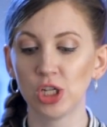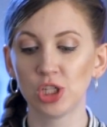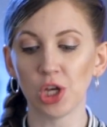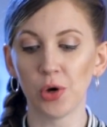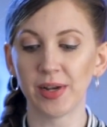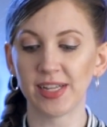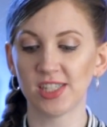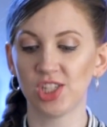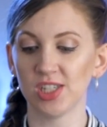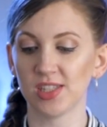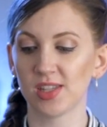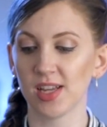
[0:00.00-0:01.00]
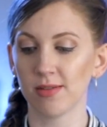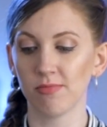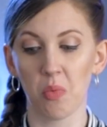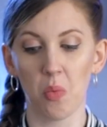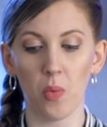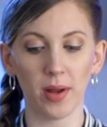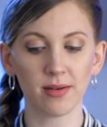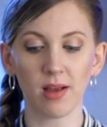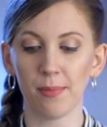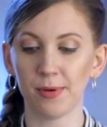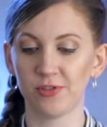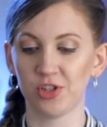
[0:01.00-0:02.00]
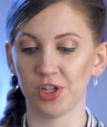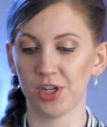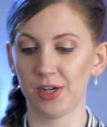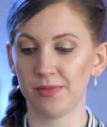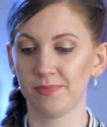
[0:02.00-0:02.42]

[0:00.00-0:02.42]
so it is just 1 cup of sugar.